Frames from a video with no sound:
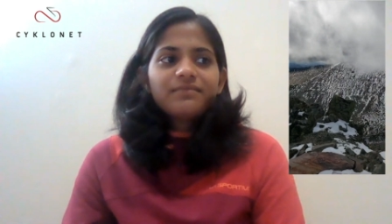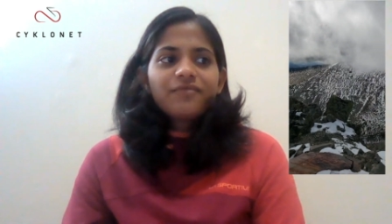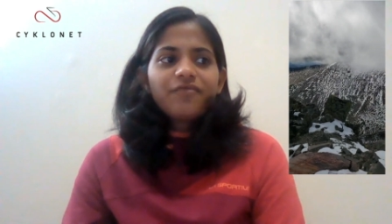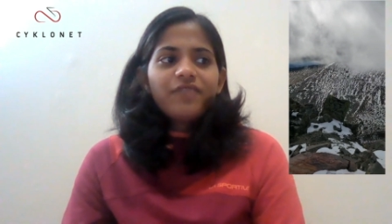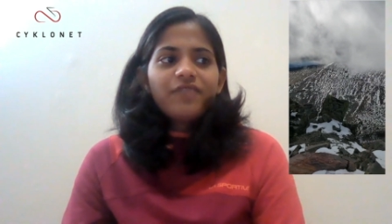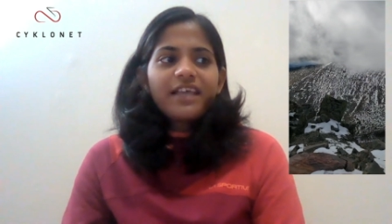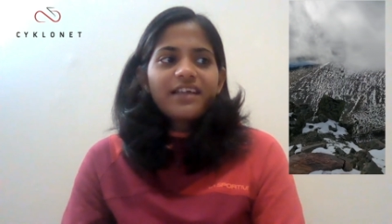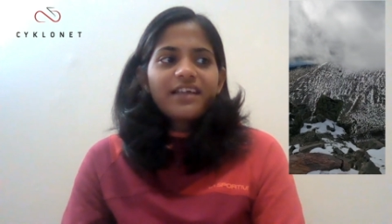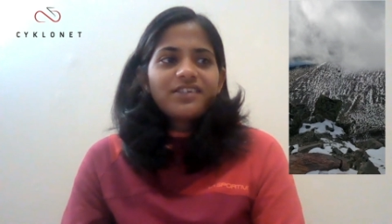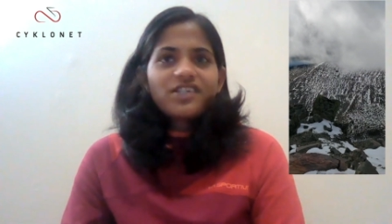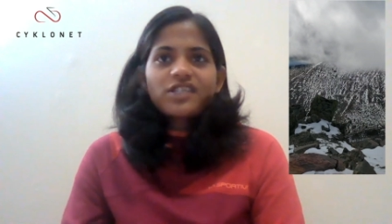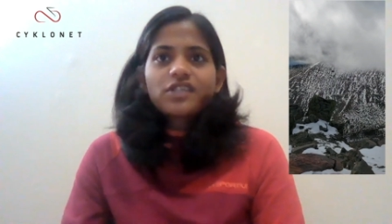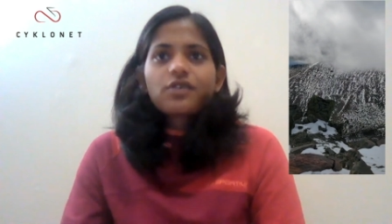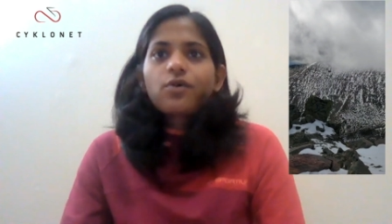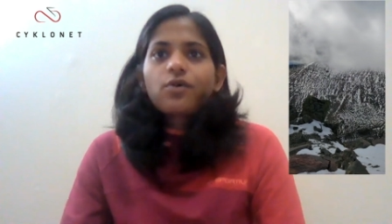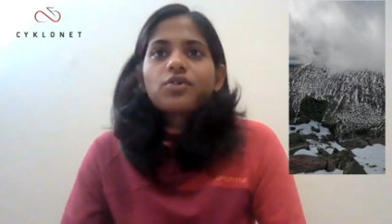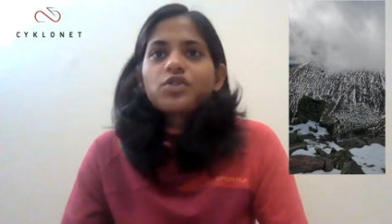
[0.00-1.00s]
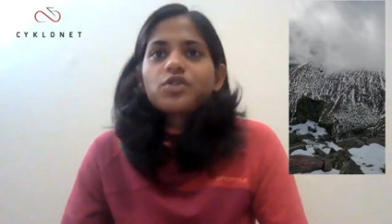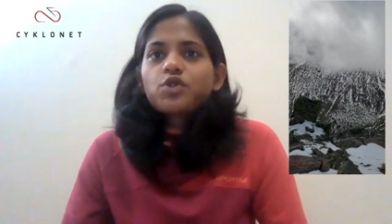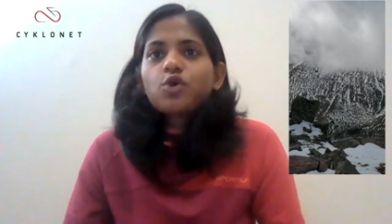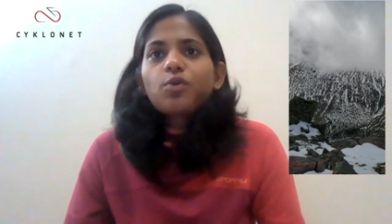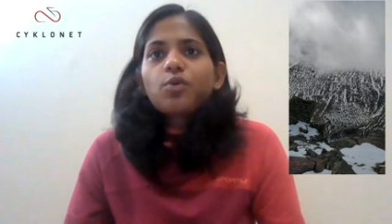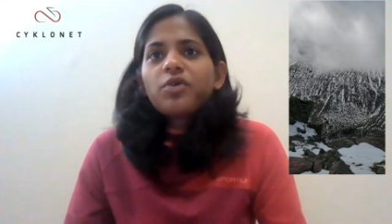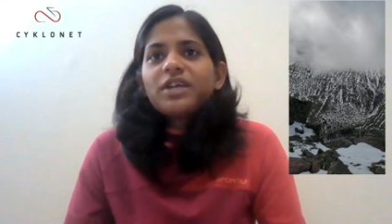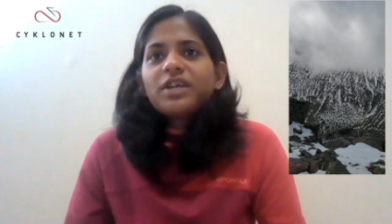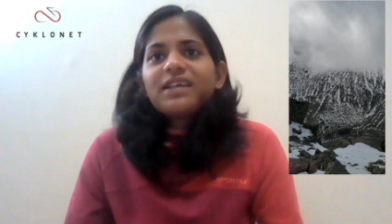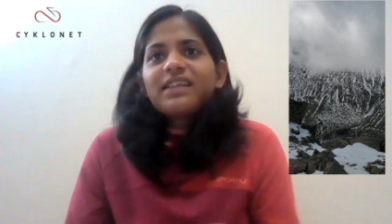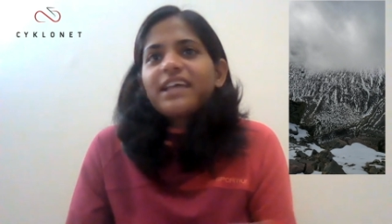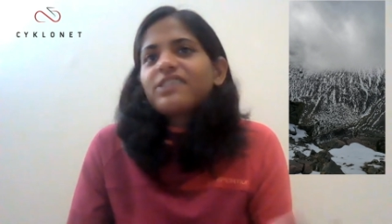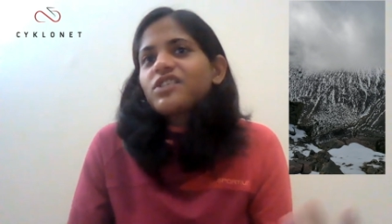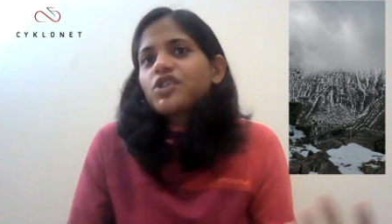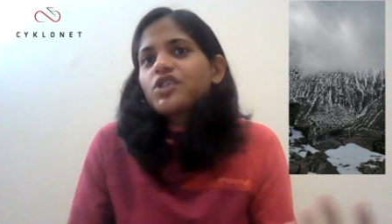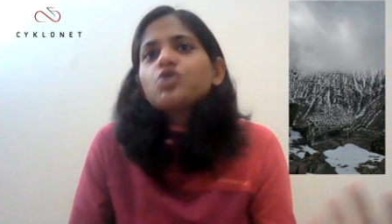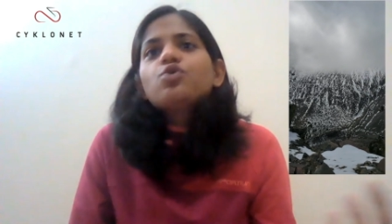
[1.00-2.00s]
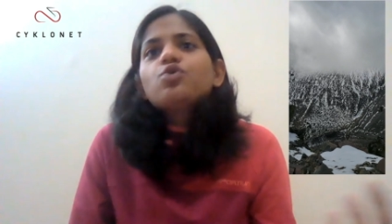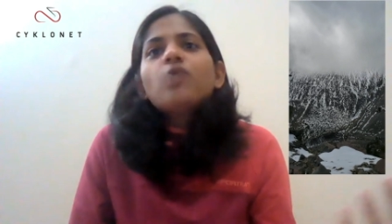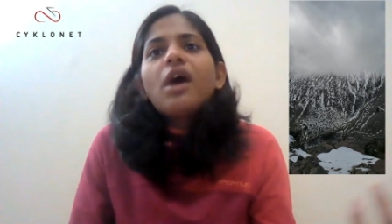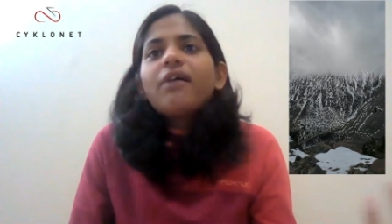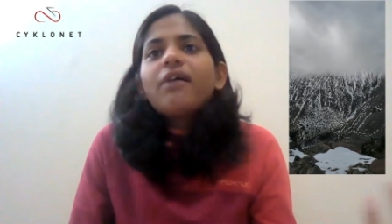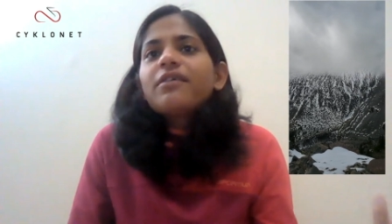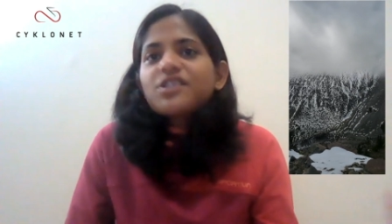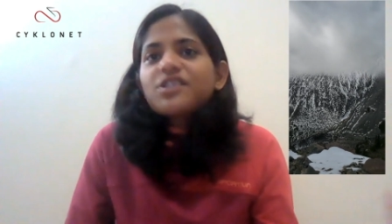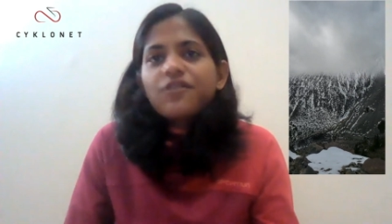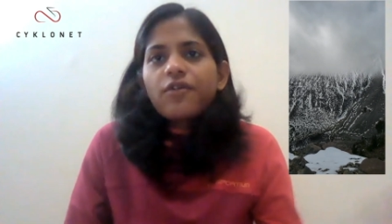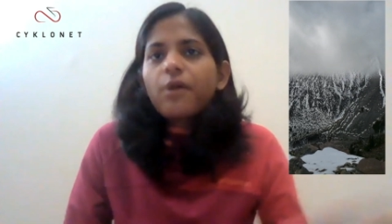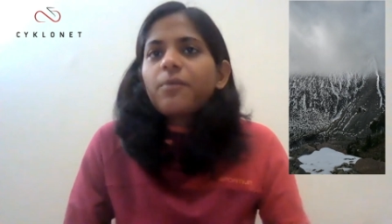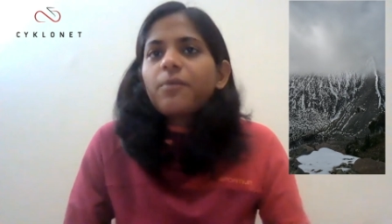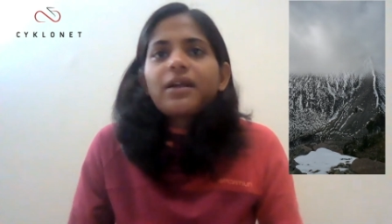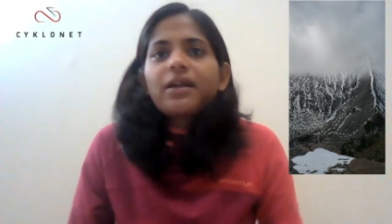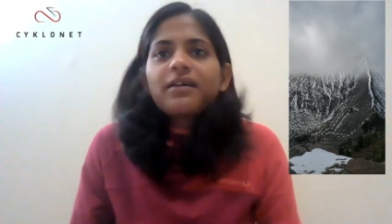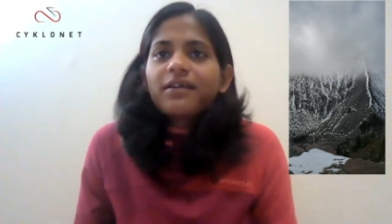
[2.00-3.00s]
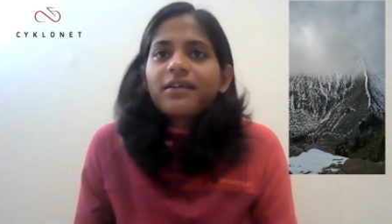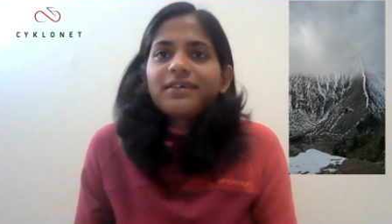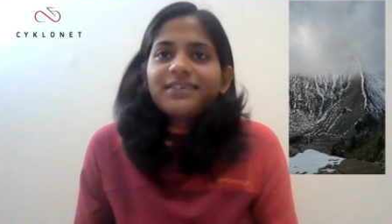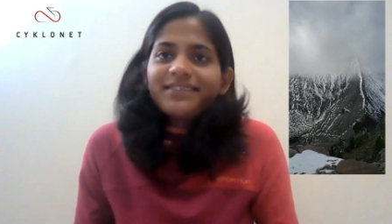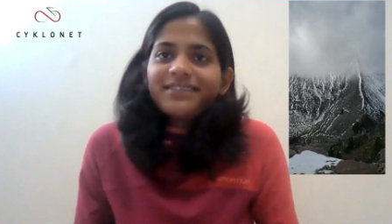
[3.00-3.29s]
we can just go snowboarding like just 2 hours from our current